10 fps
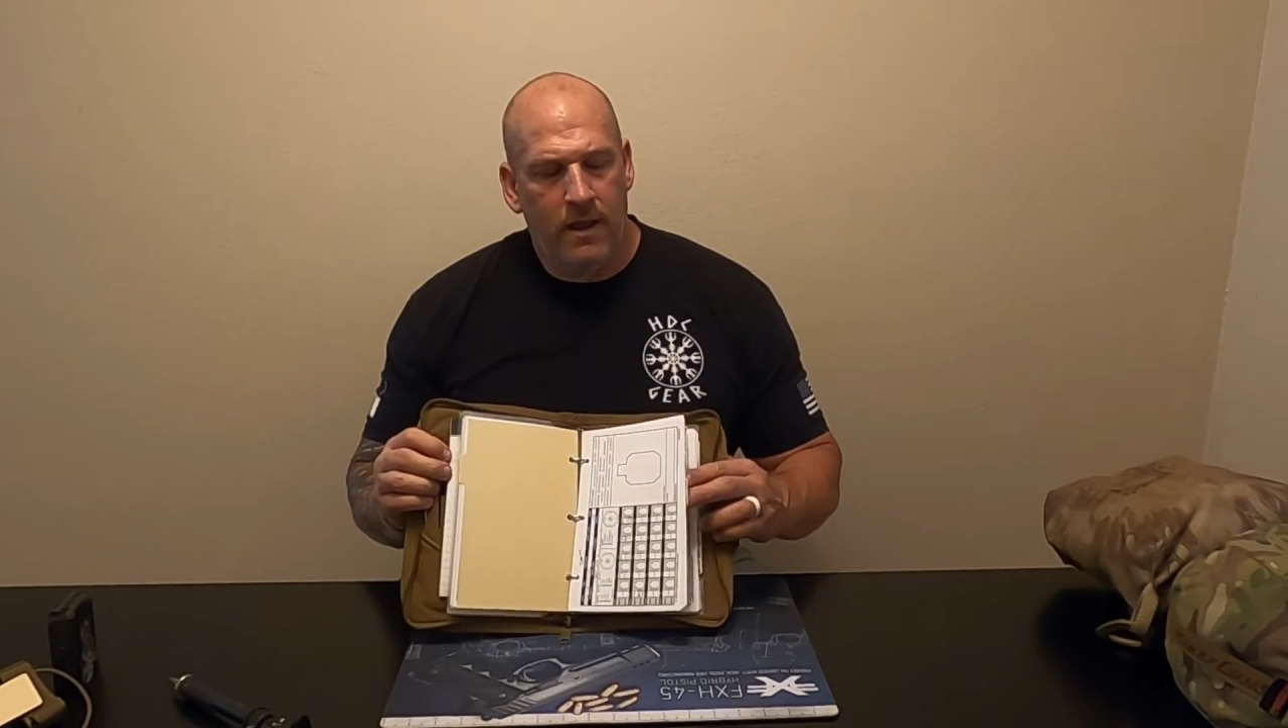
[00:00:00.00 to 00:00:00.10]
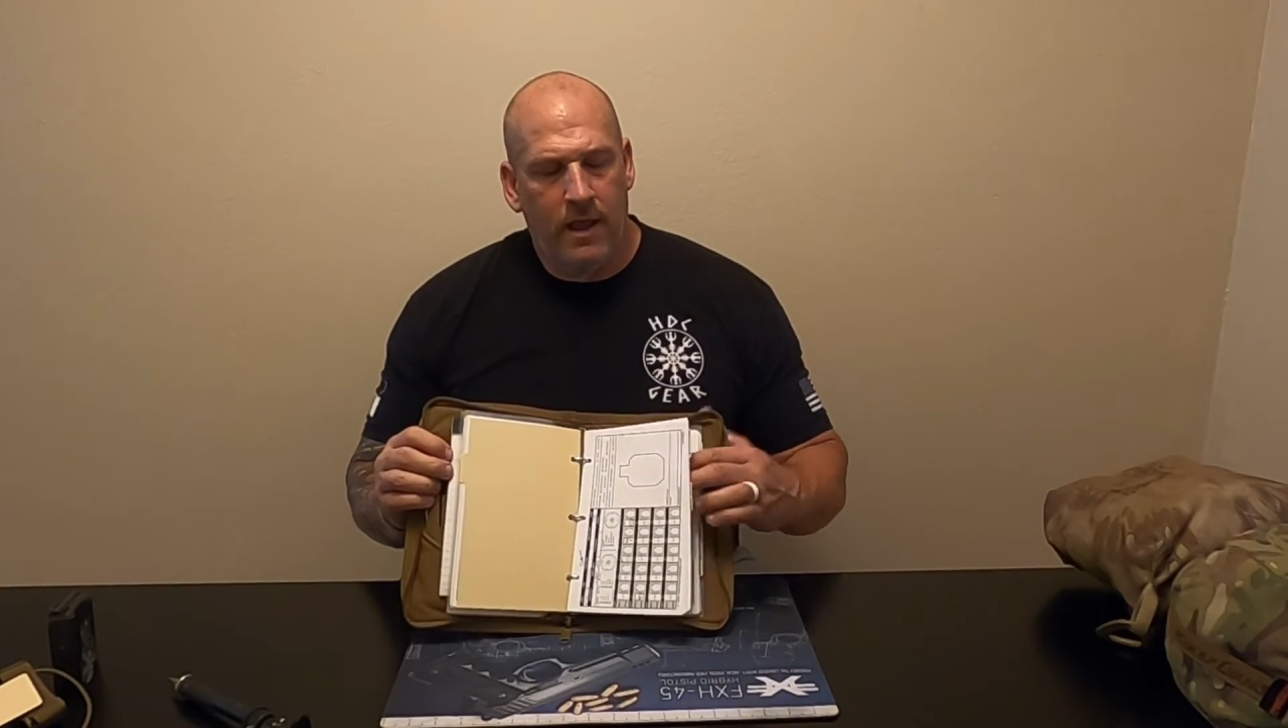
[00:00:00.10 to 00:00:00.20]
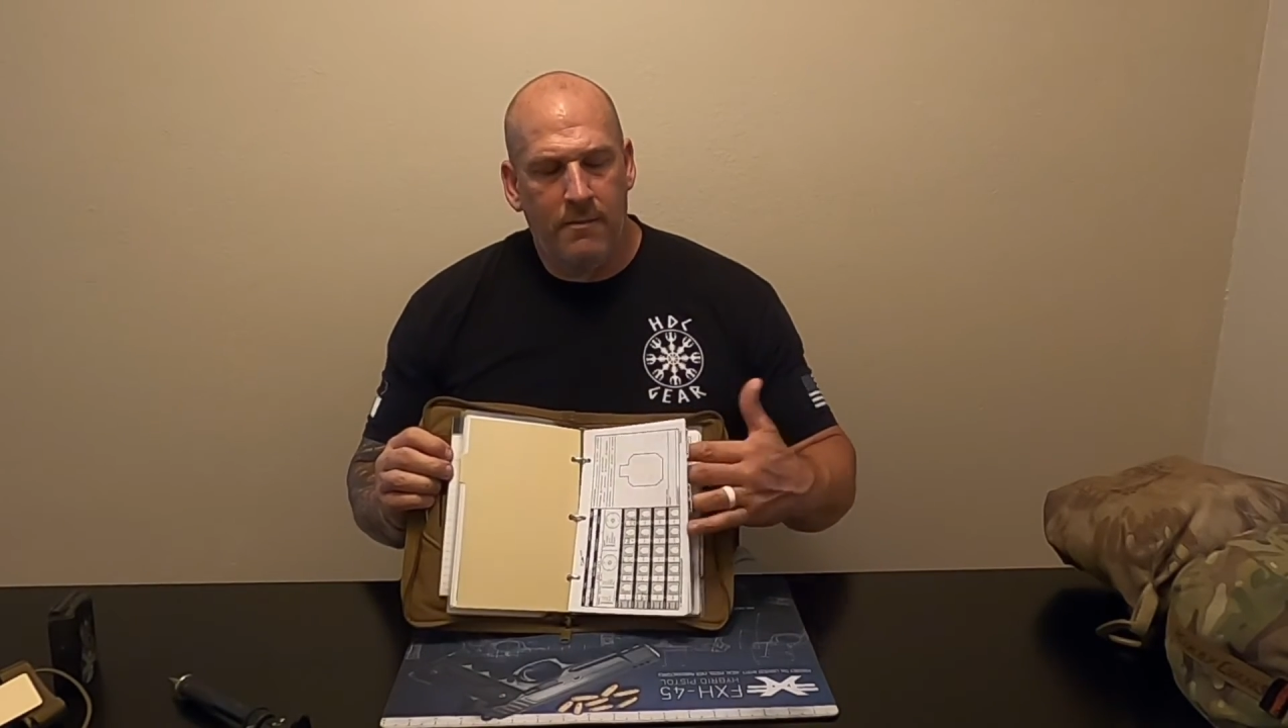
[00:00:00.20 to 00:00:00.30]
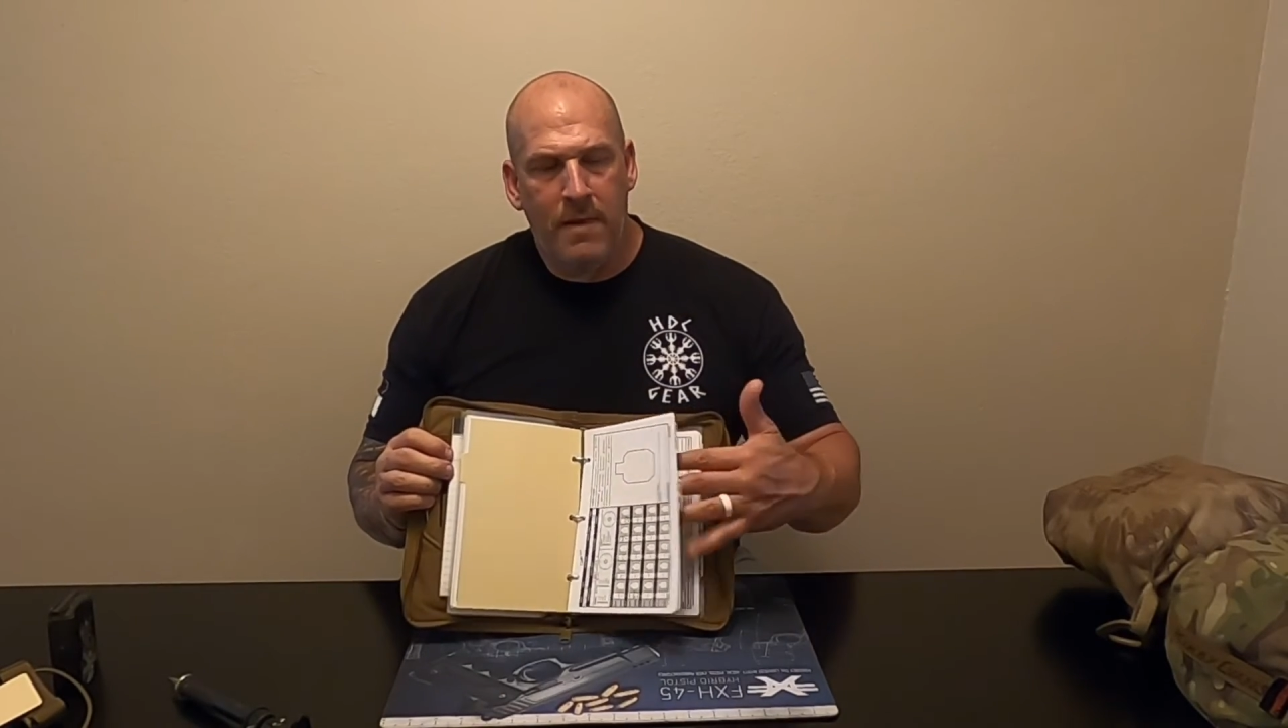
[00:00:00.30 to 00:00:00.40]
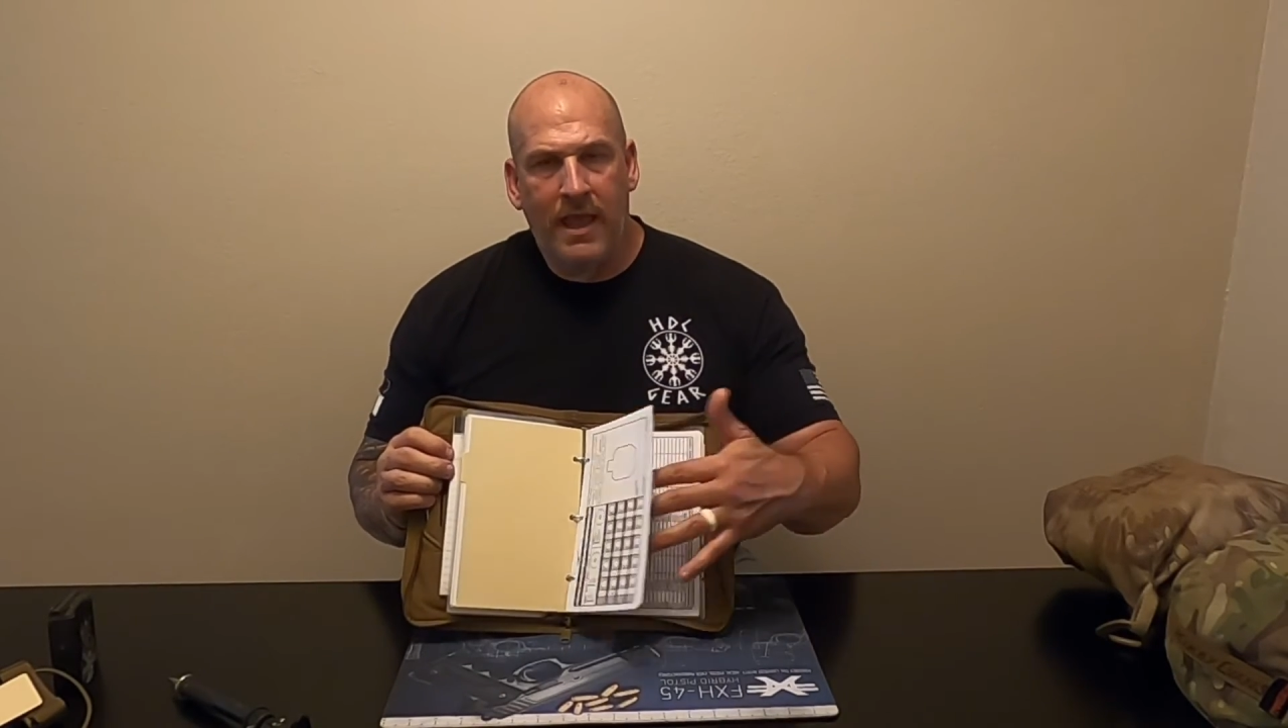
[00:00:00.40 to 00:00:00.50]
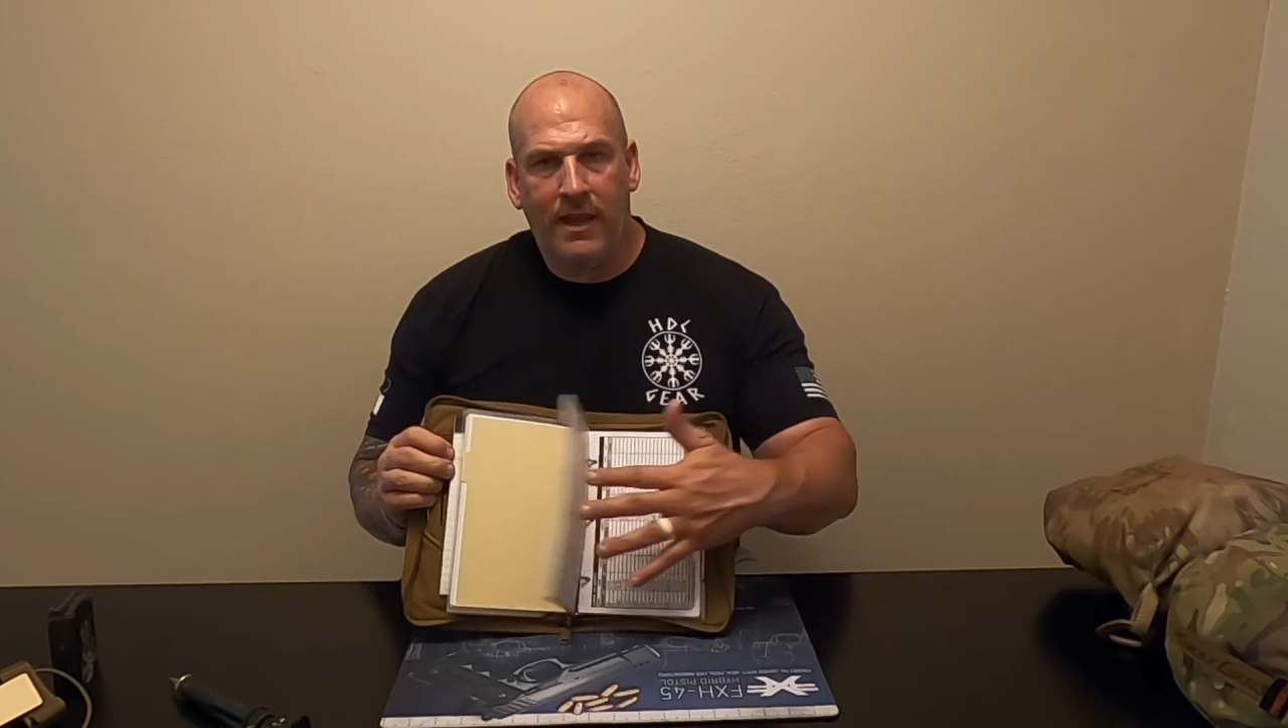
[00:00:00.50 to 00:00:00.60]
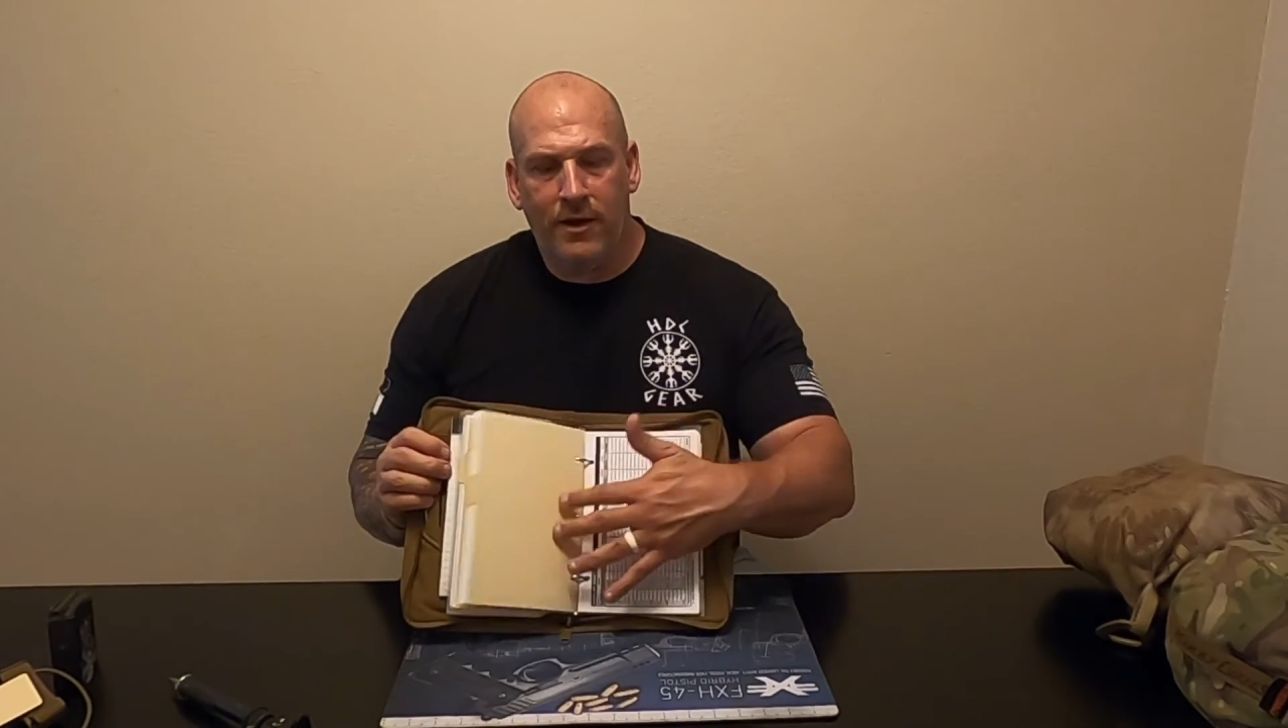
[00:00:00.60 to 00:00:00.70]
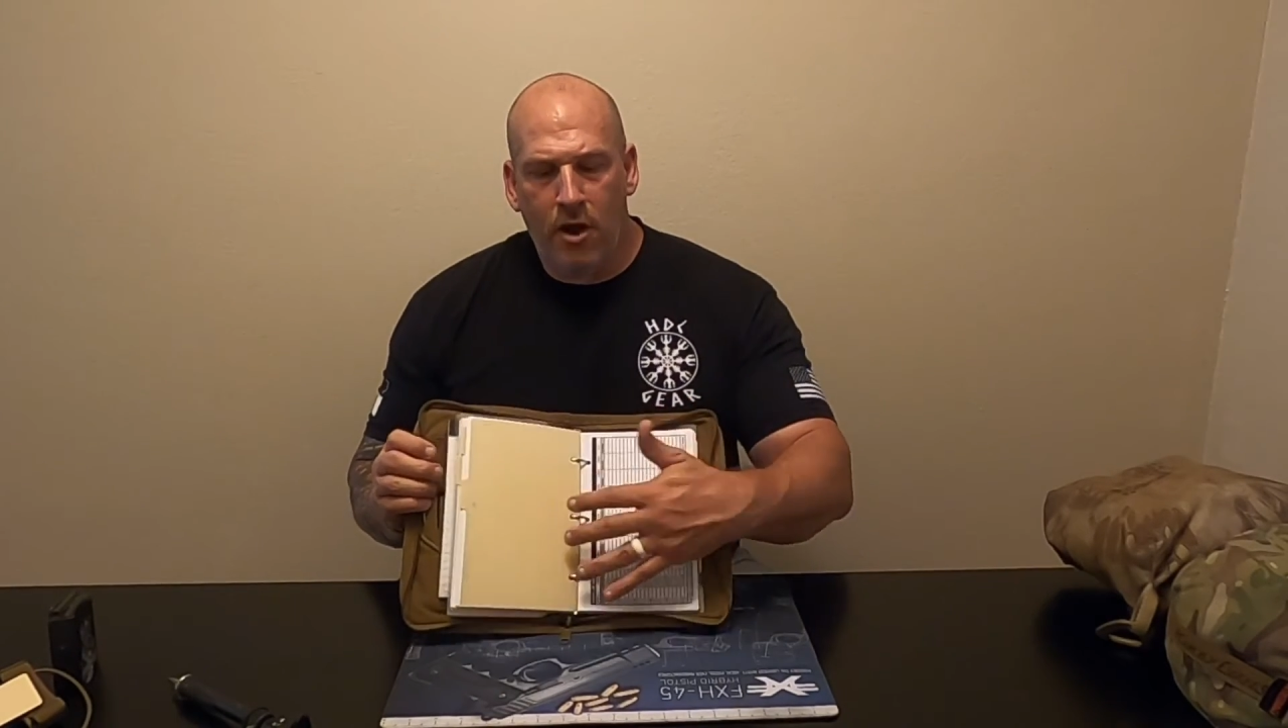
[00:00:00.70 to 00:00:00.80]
and making